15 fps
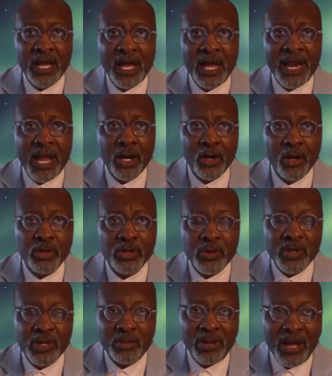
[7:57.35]
and I owe you
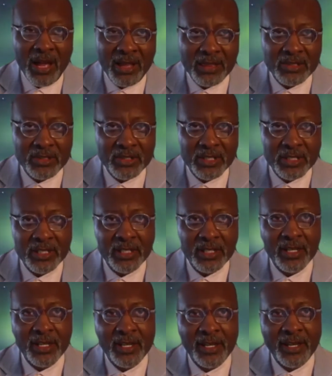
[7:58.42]
an apology.
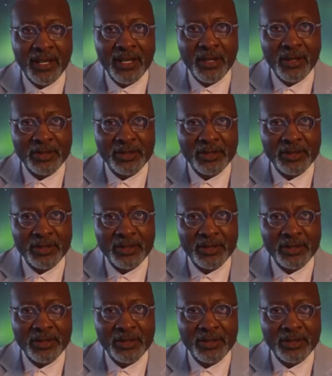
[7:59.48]
And he was